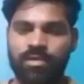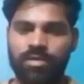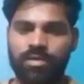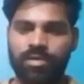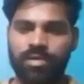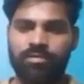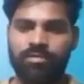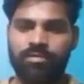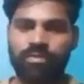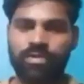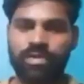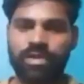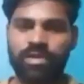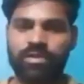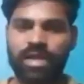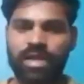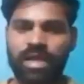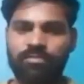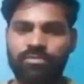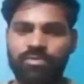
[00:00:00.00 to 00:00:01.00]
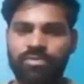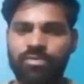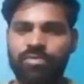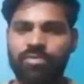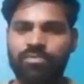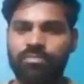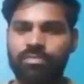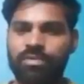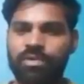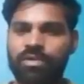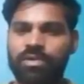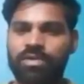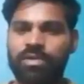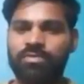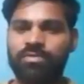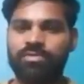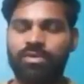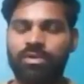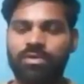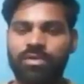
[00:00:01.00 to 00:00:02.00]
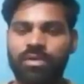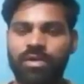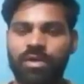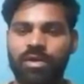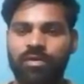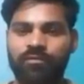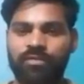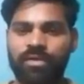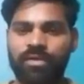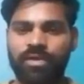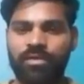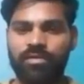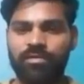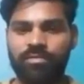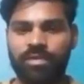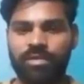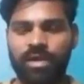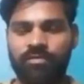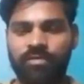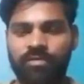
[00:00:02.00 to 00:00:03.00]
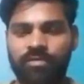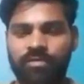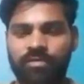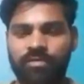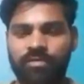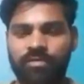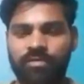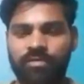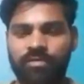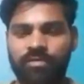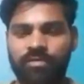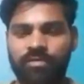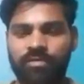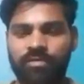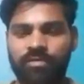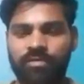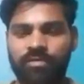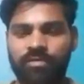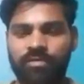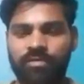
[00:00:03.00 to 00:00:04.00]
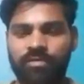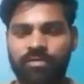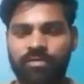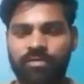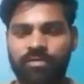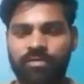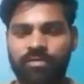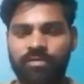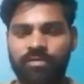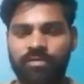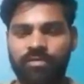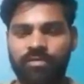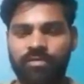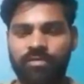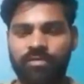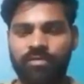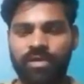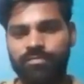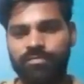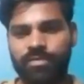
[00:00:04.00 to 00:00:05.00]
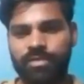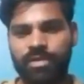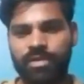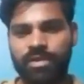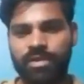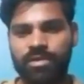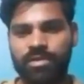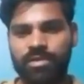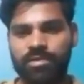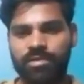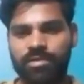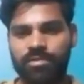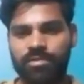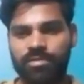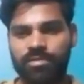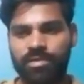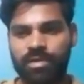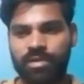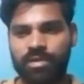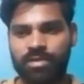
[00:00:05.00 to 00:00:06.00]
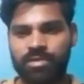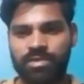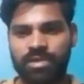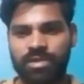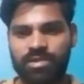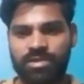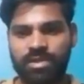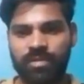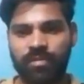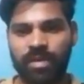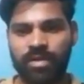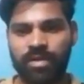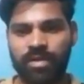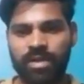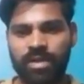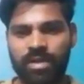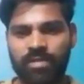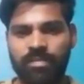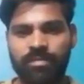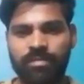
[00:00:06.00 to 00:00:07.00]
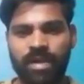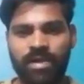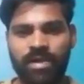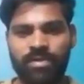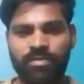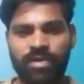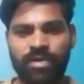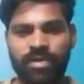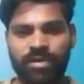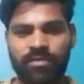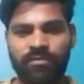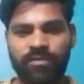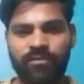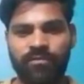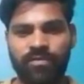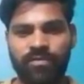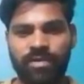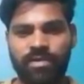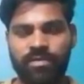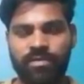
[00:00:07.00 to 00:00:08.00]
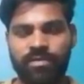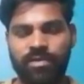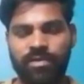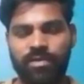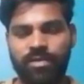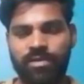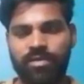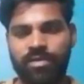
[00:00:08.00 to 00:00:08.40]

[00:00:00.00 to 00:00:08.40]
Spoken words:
it will take time. So it is not a very advisable. So because for now, it is estimated that by 2050,